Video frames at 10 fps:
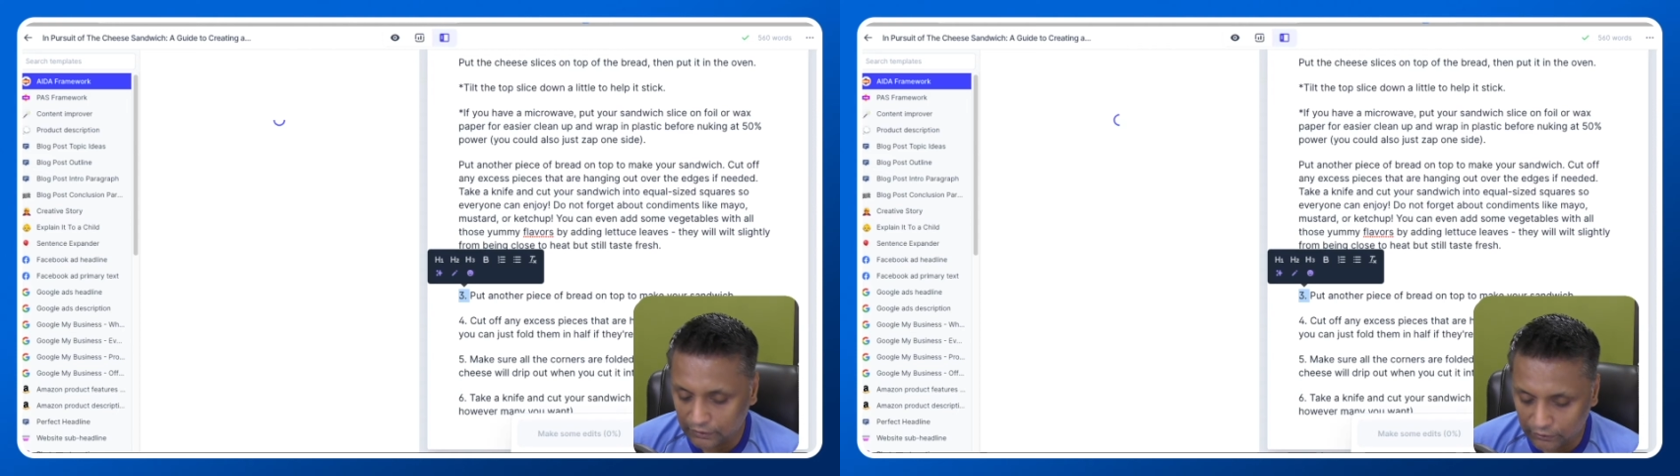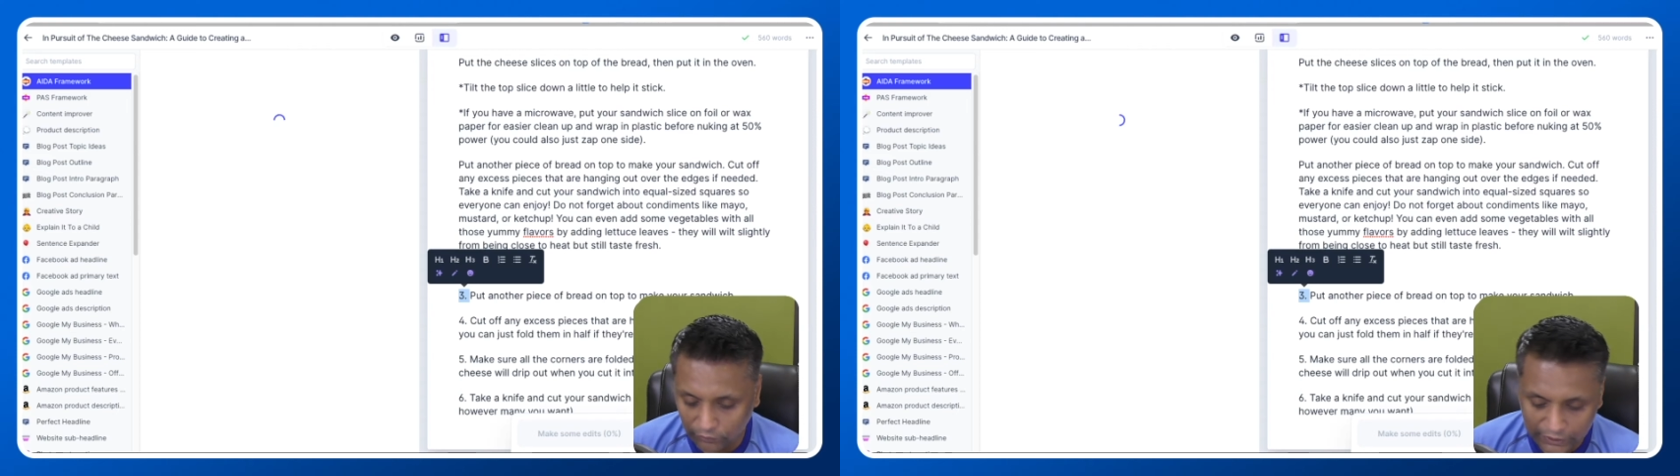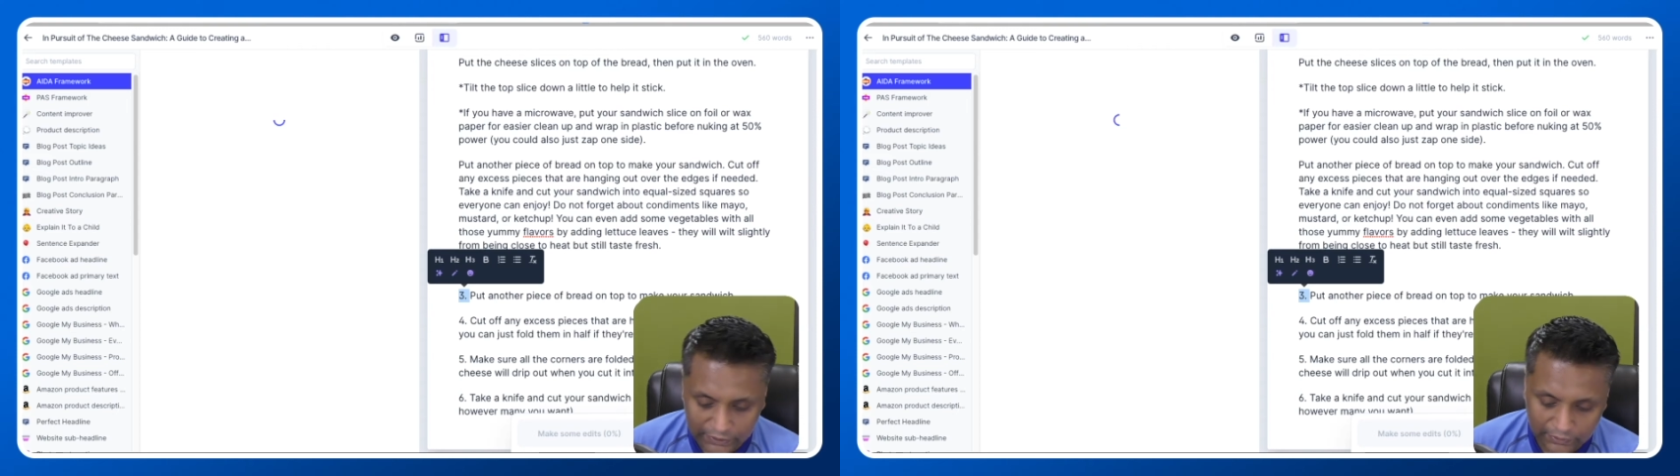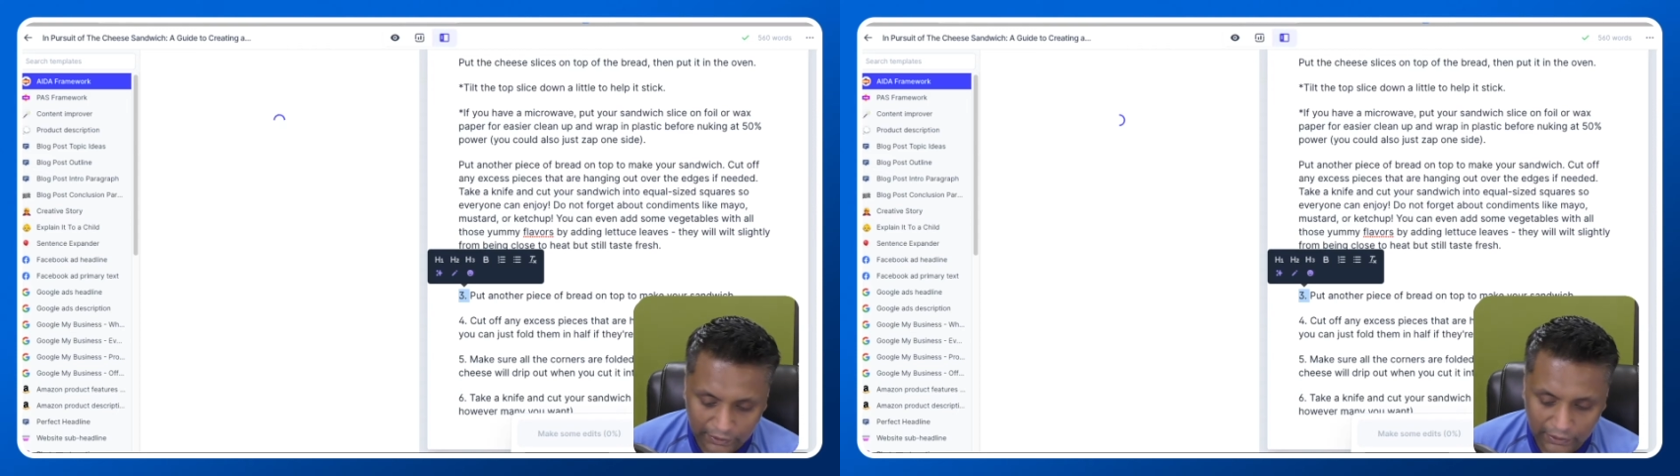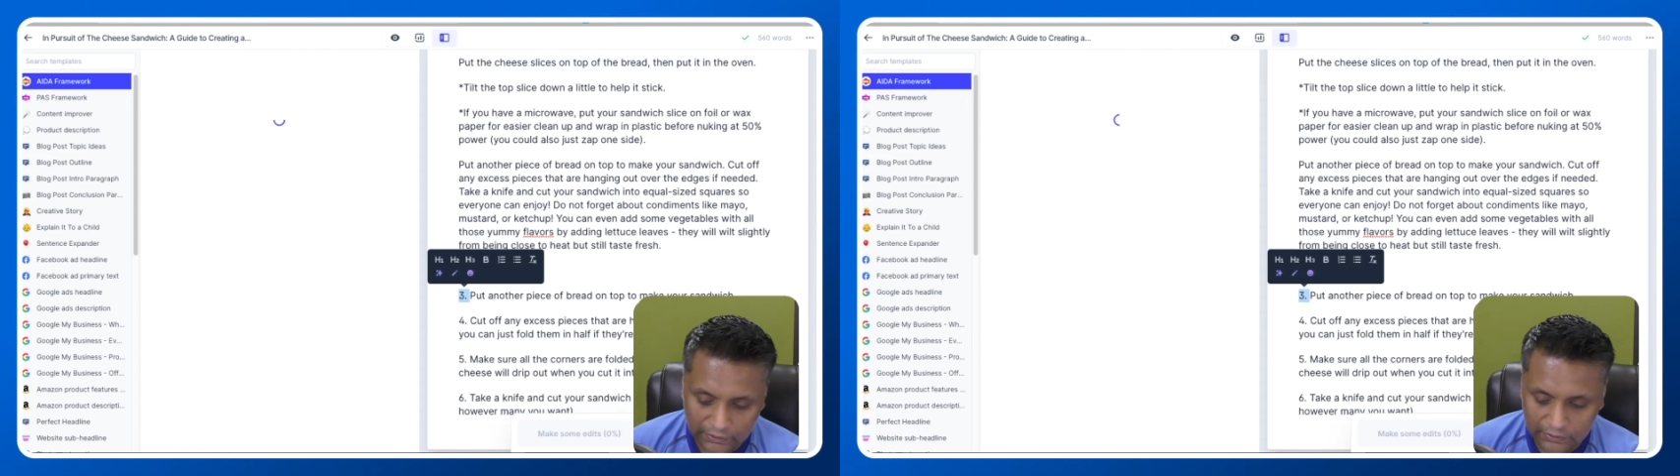read
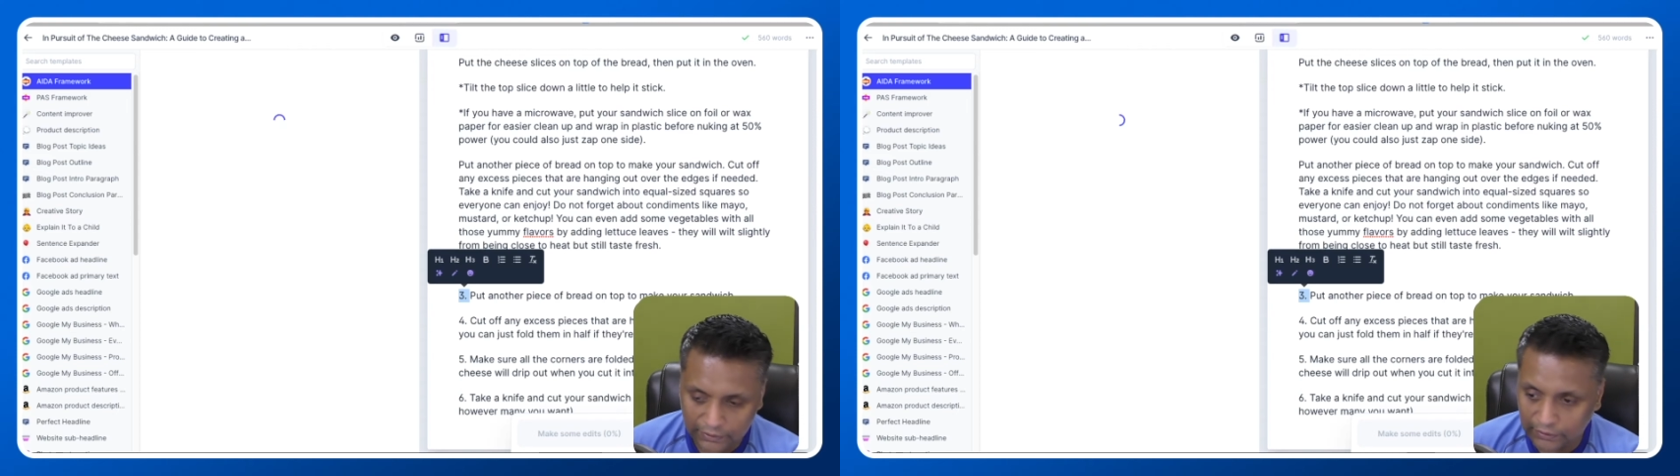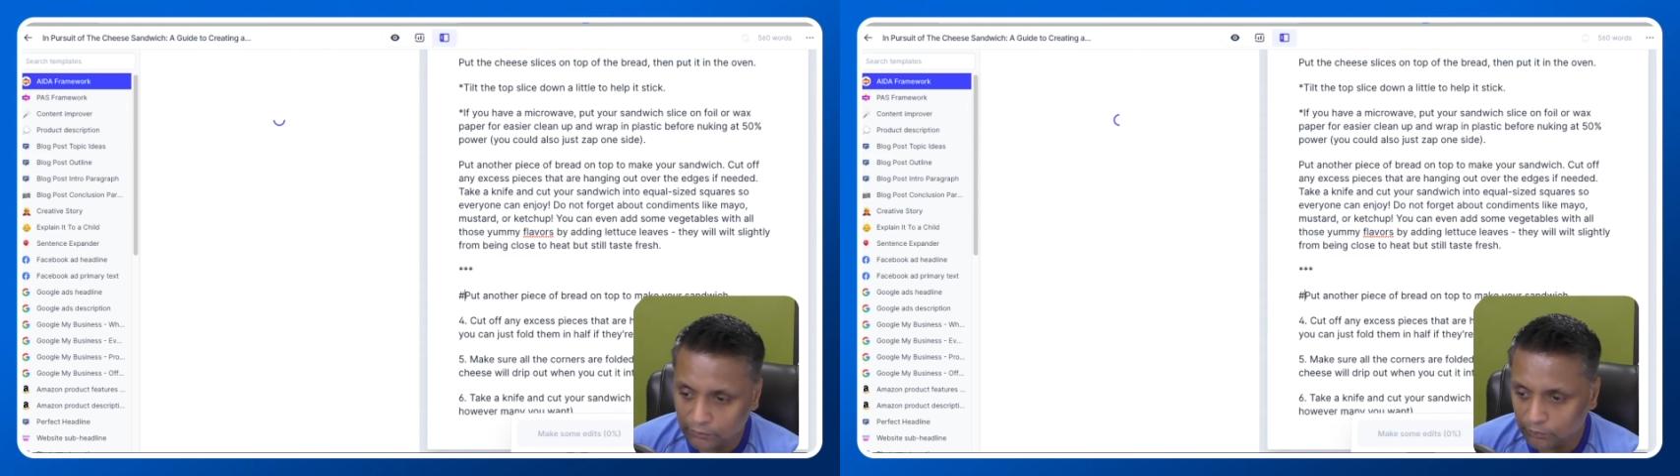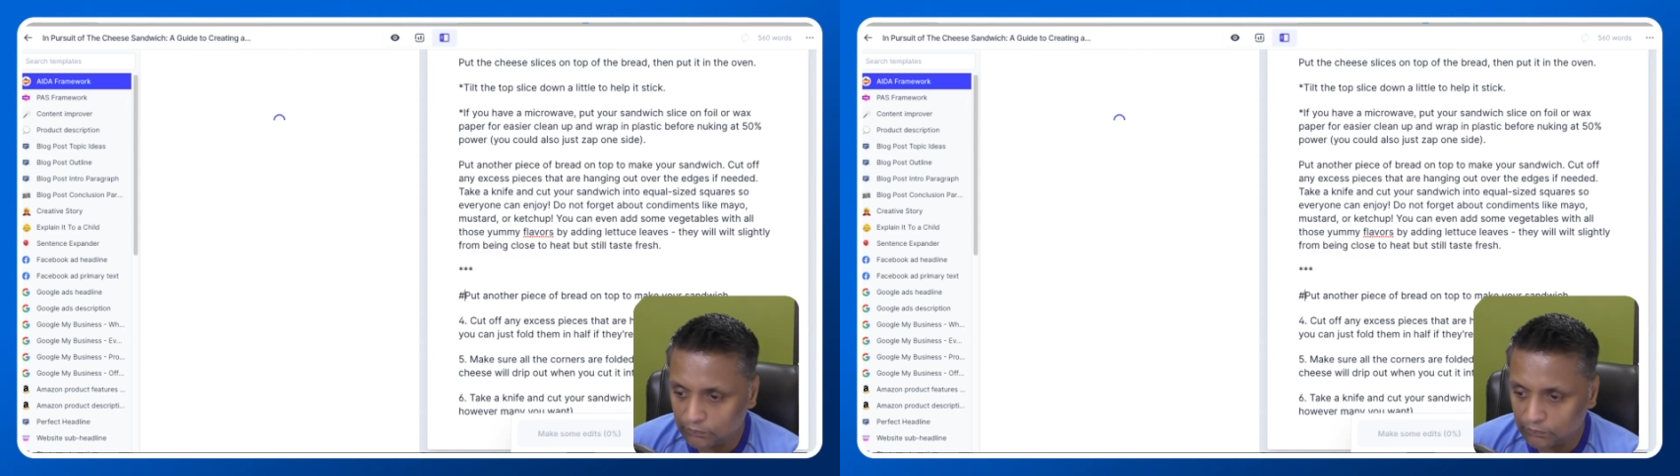that thing.